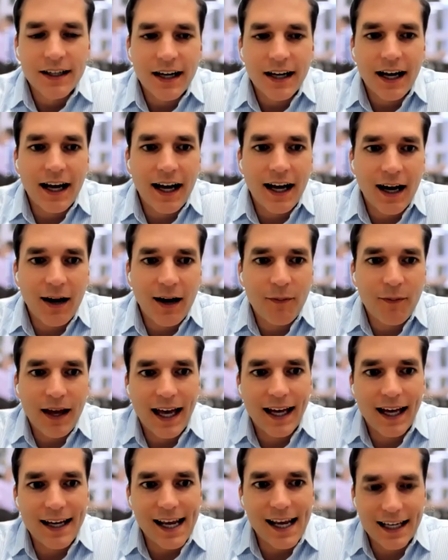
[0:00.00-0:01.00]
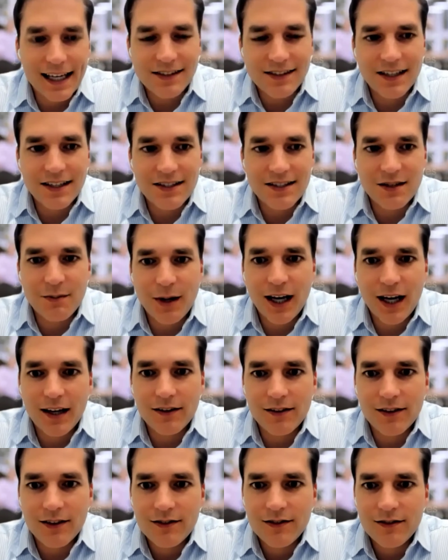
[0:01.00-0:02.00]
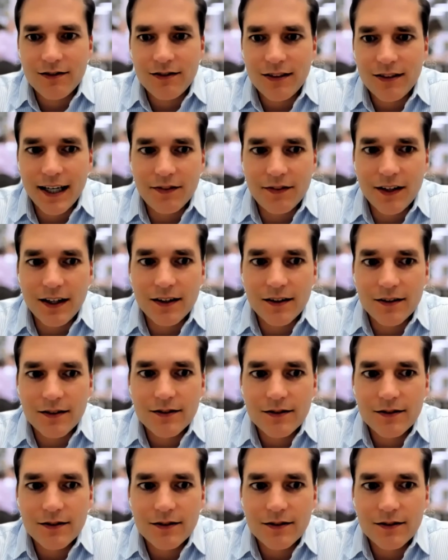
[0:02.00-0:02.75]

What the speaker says: and excess demand out there.